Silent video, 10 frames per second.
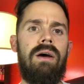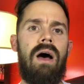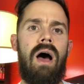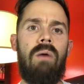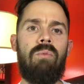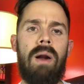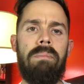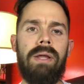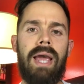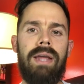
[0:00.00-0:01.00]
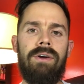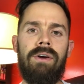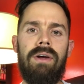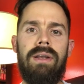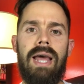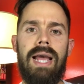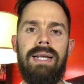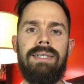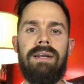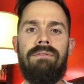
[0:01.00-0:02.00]
uh, replicate your good
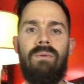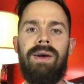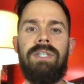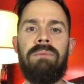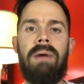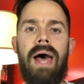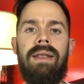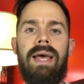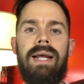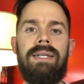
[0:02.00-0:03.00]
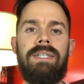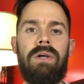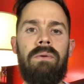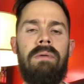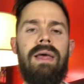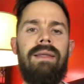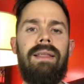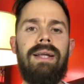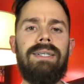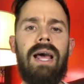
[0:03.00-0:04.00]
days and avoid your bad days so
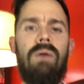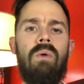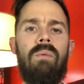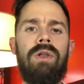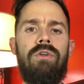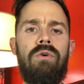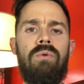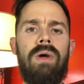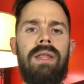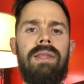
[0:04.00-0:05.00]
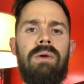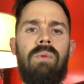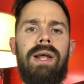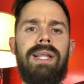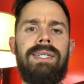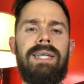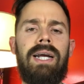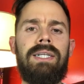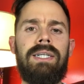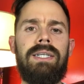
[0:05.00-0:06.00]
that's kind of what we do in the weekly
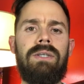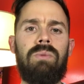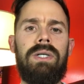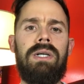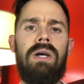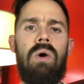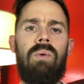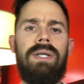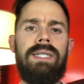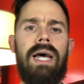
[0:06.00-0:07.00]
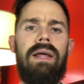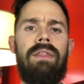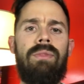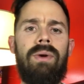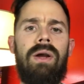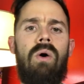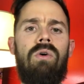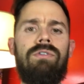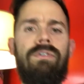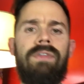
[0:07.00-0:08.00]
section is we we set three
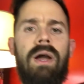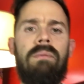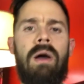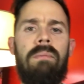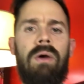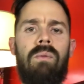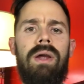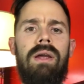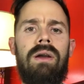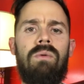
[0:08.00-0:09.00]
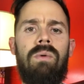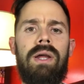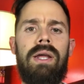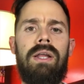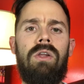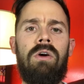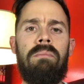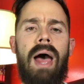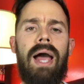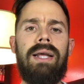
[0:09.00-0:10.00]
goals for the upcoming week we look
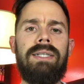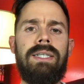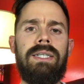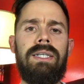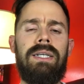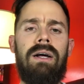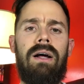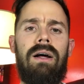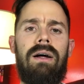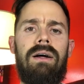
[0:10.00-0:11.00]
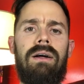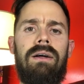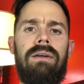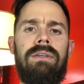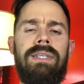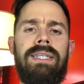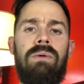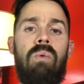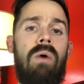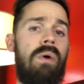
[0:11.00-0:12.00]
back and see uh, to see
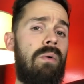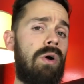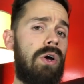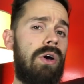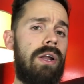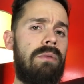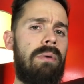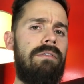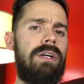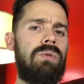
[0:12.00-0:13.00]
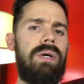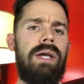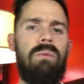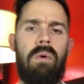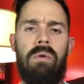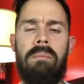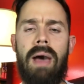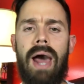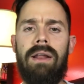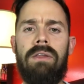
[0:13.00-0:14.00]
what went good in the previous week and what went
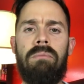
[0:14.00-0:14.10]
bad in the